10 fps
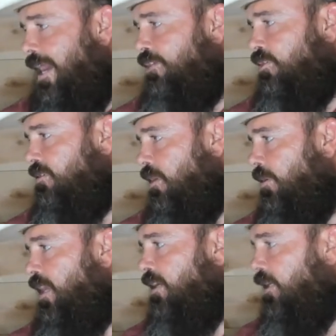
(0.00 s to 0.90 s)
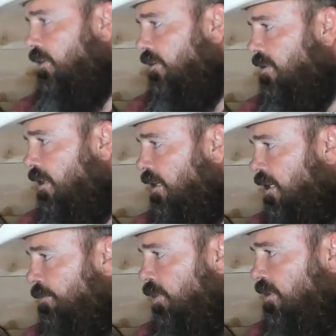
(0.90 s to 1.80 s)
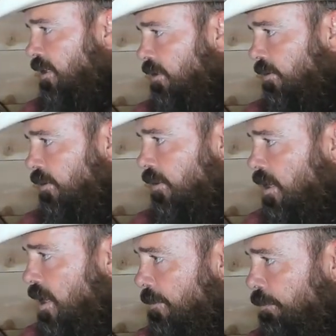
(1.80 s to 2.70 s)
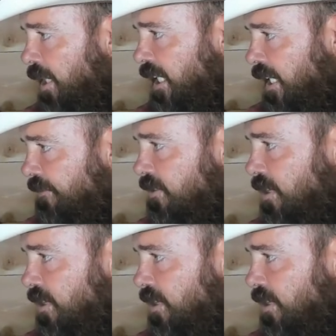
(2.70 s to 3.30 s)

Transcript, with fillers: I just don't adhere to any particular belief